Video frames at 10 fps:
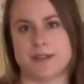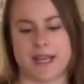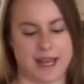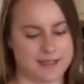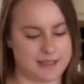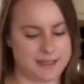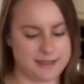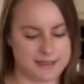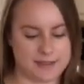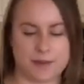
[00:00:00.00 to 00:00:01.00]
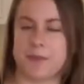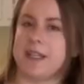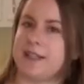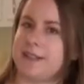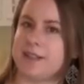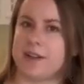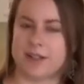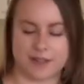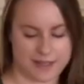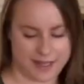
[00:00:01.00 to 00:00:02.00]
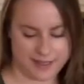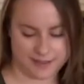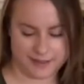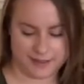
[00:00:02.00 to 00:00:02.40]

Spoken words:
to add to this. So I'm going to get started on that.